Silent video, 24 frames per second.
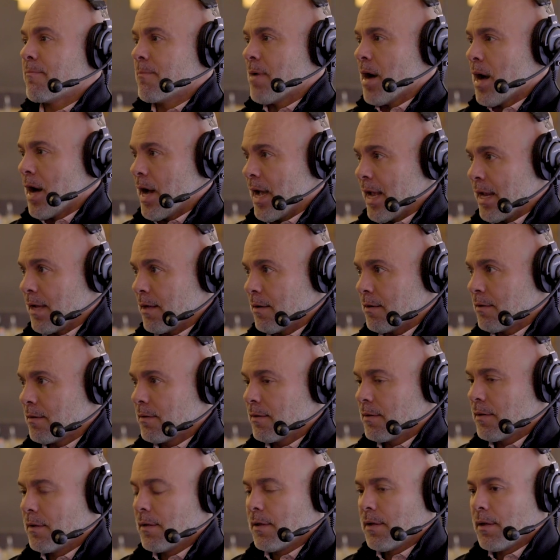of mind
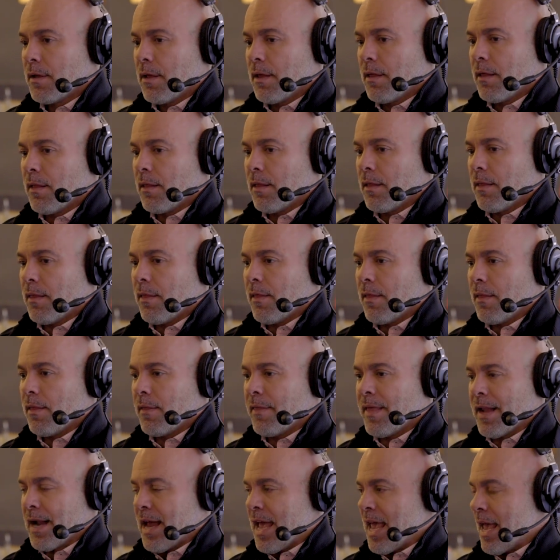
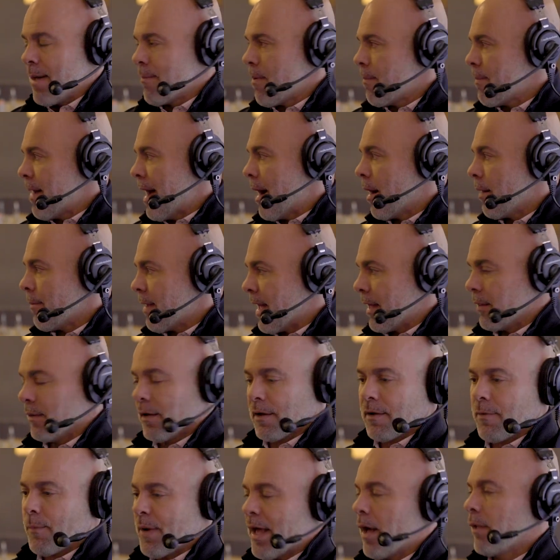than I am about, man,
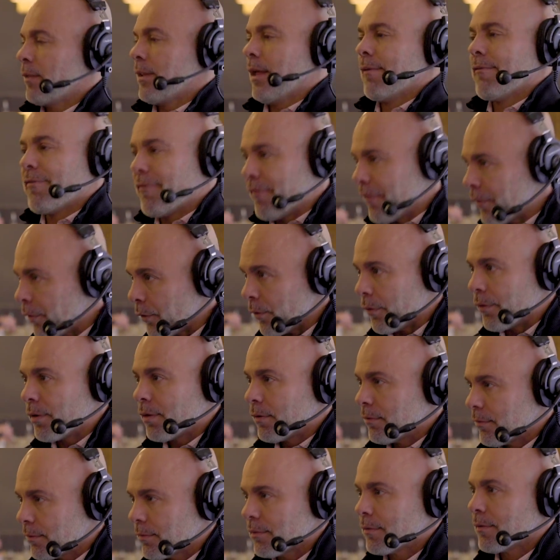look, we all love food,
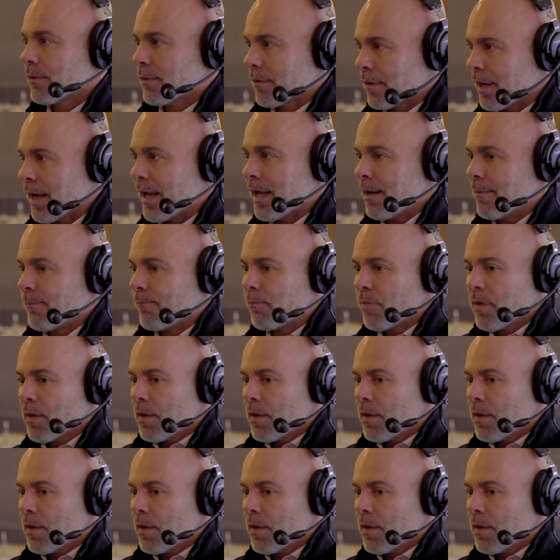mm-hmm. right?